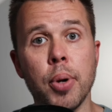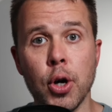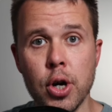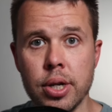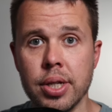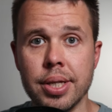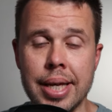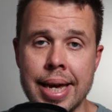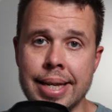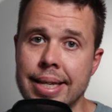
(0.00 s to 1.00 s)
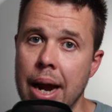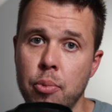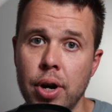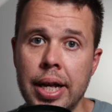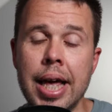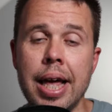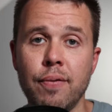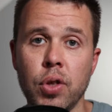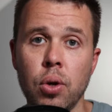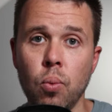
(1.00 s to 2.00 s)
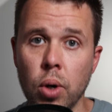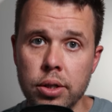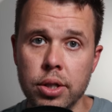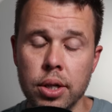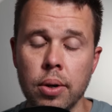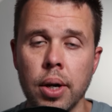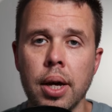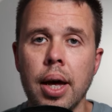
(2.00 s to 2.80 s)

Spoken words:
purchase these separately if you want to,